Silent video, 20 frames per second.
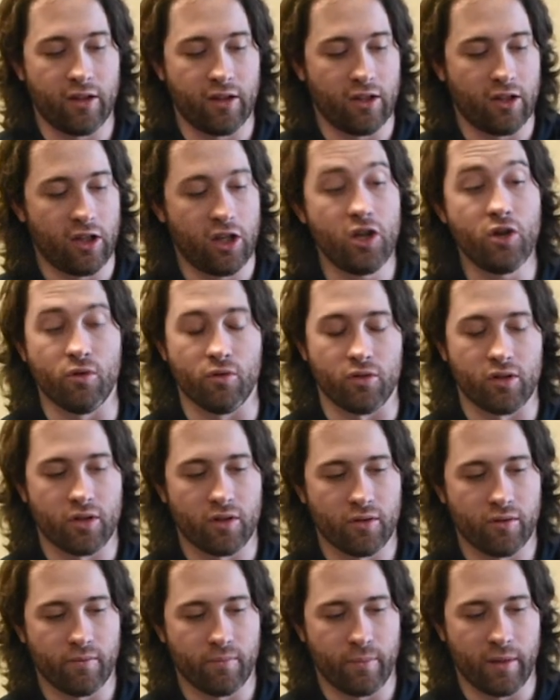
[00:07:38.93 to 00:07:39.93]

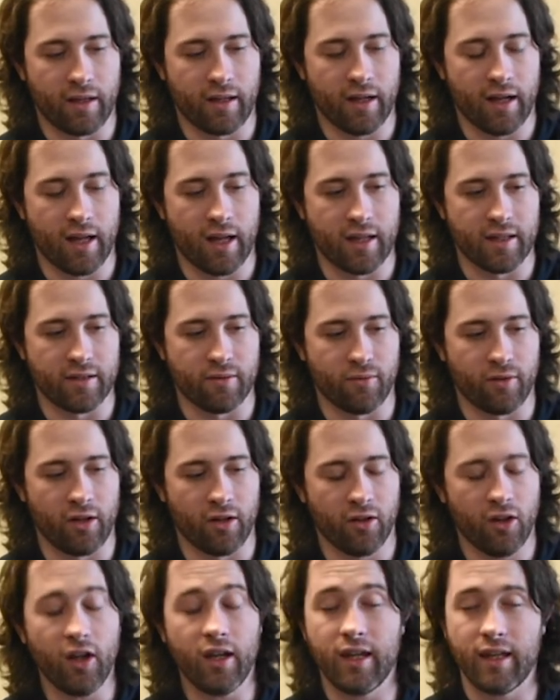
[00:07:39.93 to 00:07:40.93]
Huge. Because when
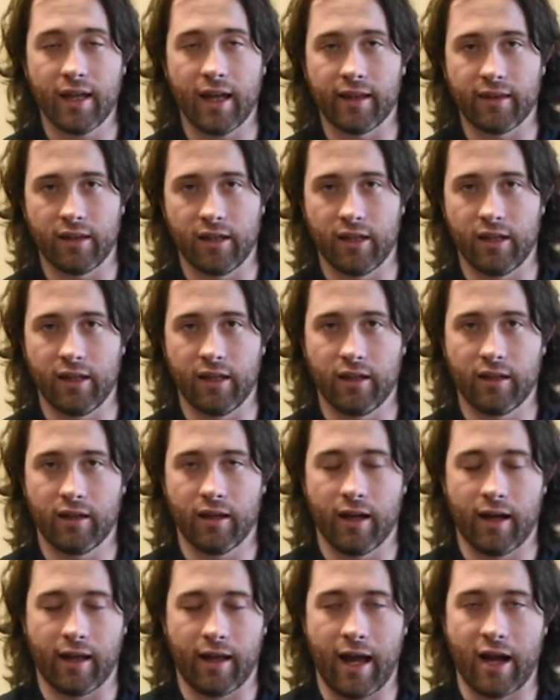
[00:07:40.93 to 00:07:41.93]
you're looking at
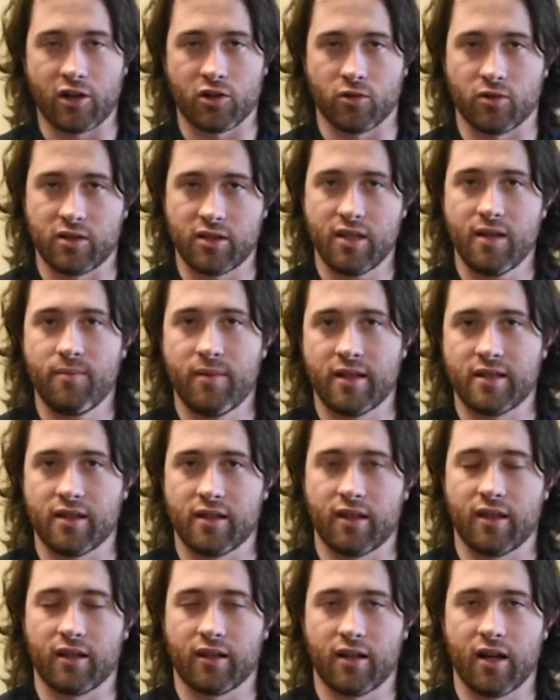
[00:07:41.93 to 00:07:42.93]
the actual sieve beds
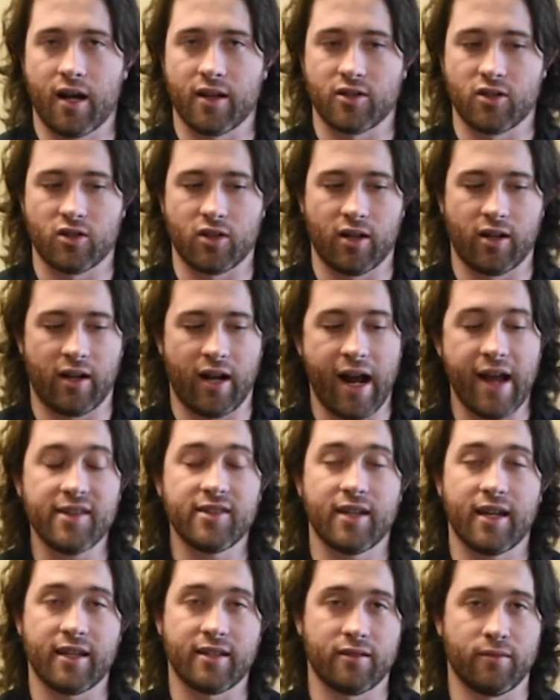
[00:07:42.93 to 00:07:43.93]
of the concentrator,
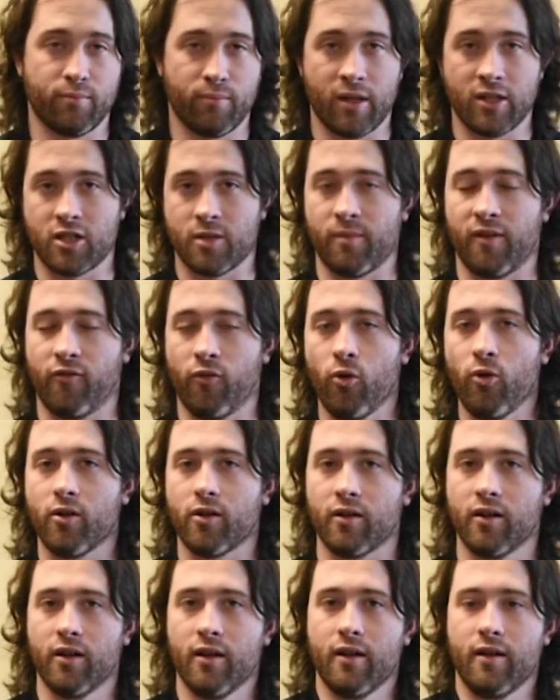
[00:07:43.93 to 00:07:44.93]
as I mentioned
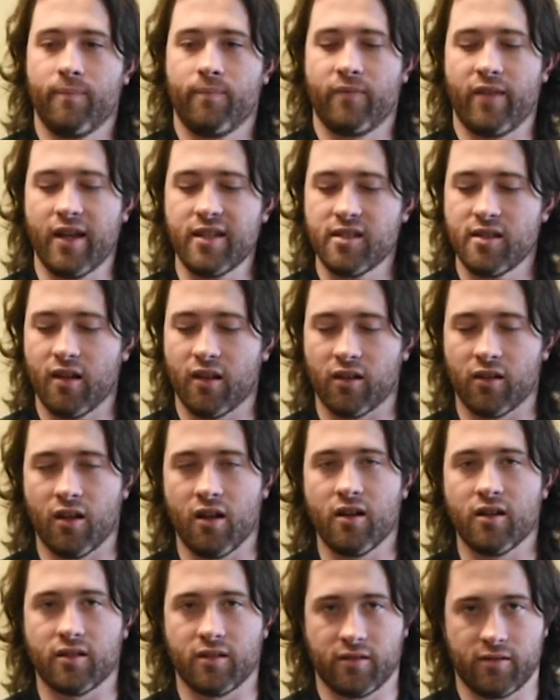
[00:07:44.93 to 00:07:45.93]
before, that's the
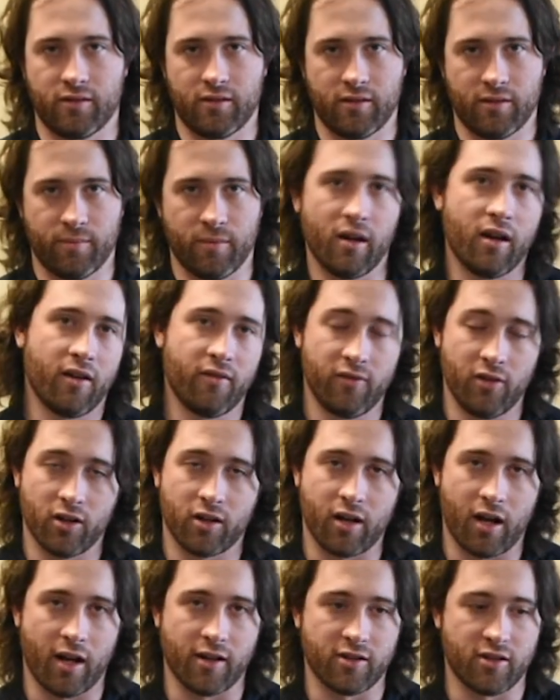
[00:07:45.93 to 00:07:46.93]
lungs of
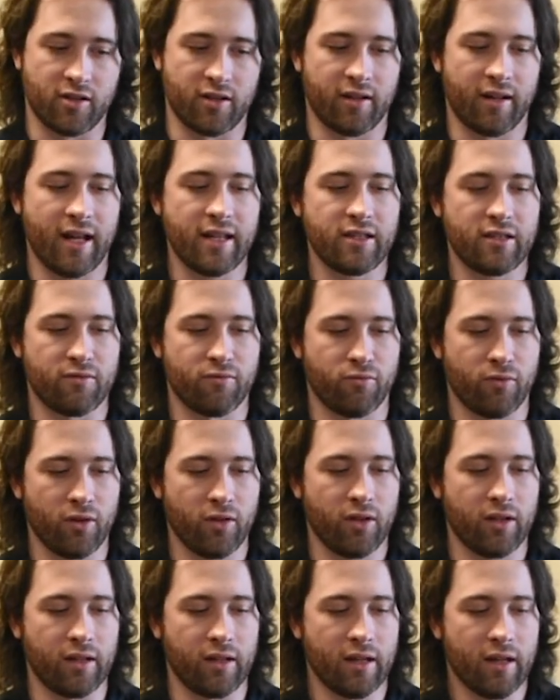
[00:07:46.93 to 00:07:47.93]
your concentrator. That's
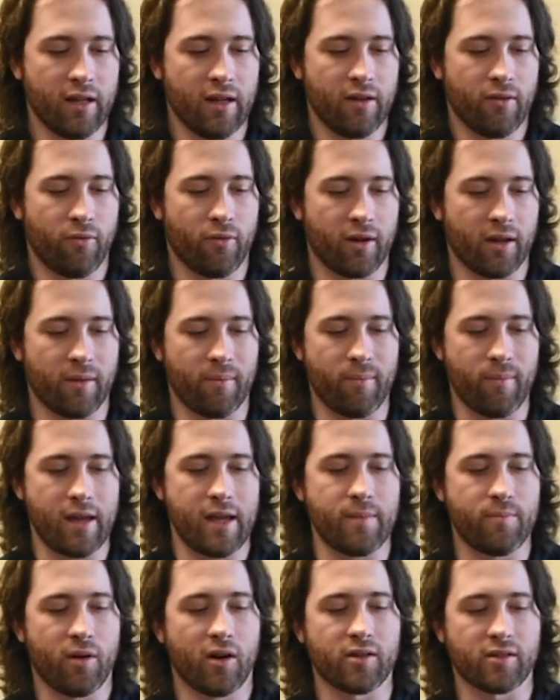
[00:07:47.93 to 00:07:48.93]
really one of the
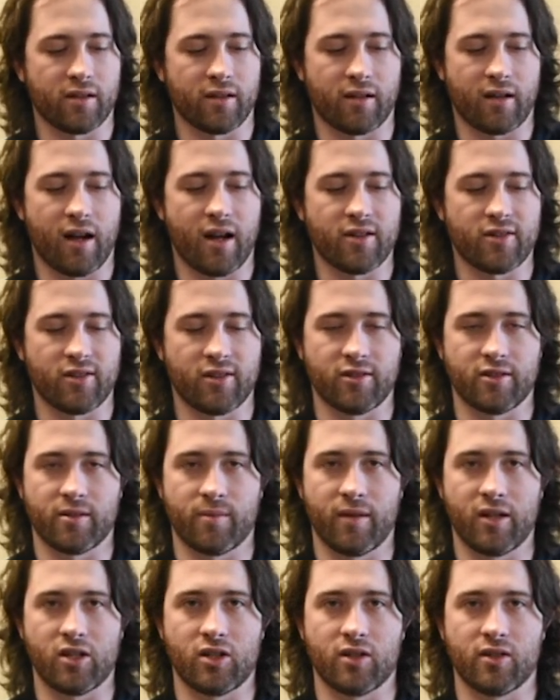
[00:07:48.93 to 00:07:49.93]
main parts of the concentrator, is
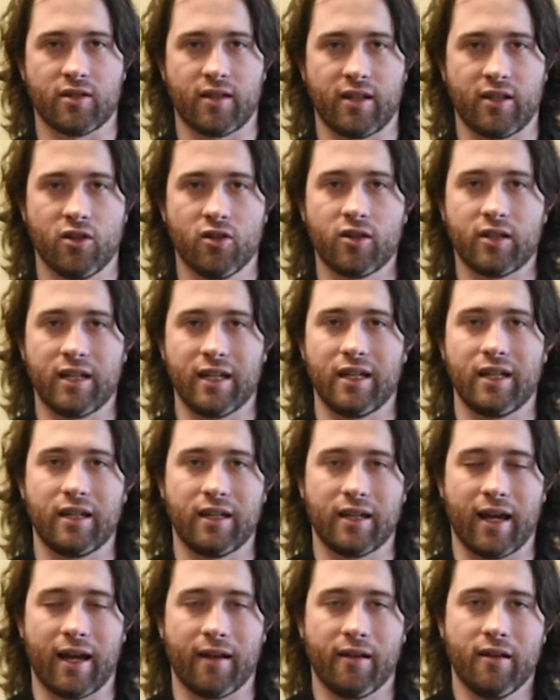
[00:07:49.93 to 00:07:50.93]
to make sure that you're
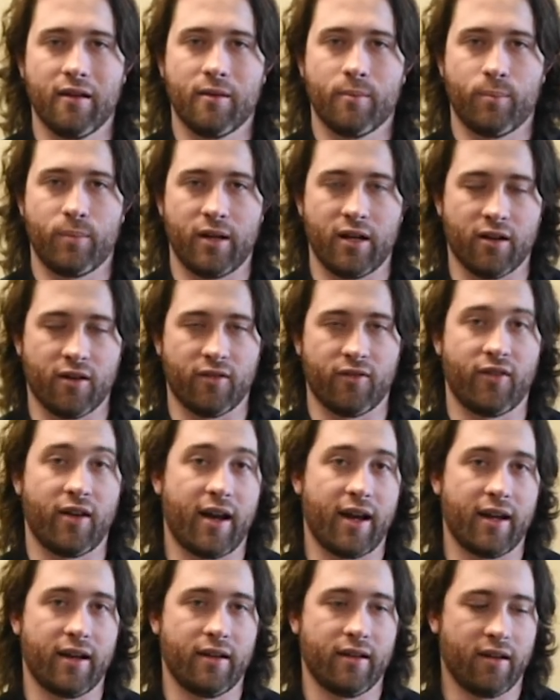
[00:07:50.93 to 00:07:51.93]
getting that
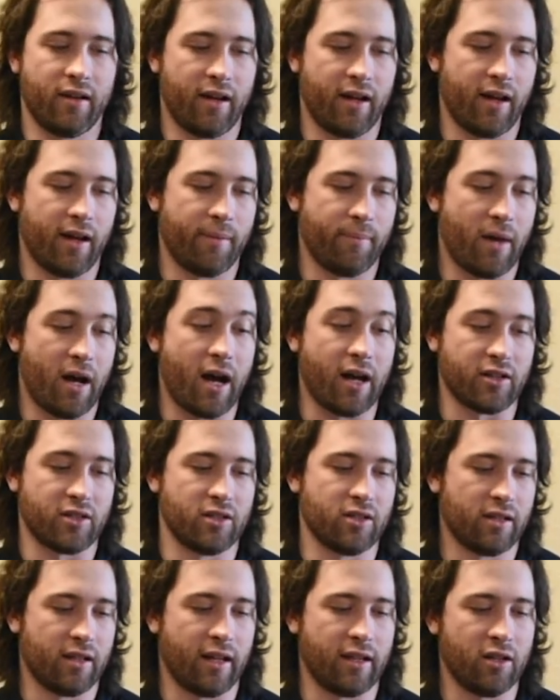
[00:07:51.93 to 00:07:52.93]
purified
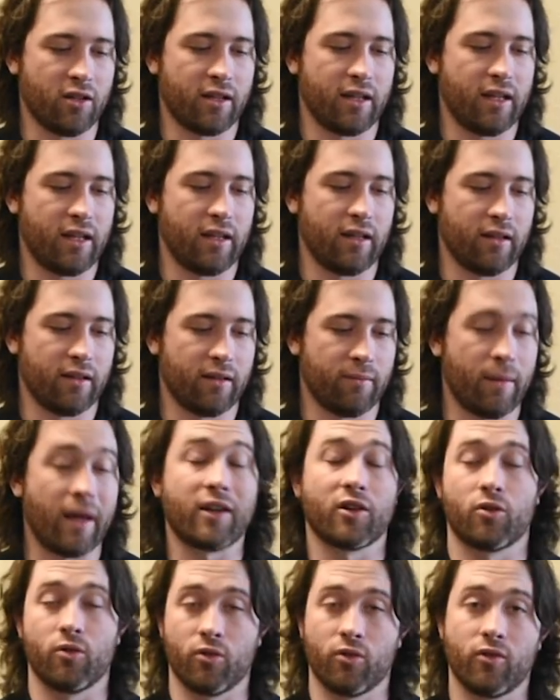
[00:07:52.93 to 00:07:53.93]
oxygen, that you're getting
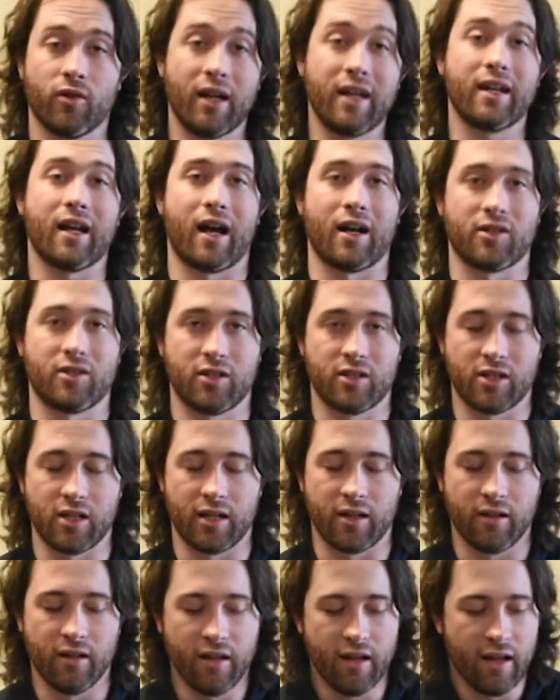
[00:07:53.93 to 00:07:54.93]
medical grade
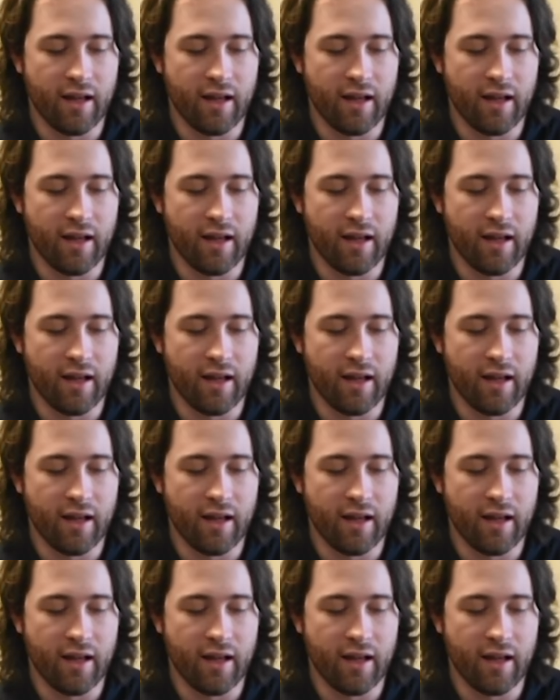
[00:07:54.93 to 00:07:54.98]
oxygen.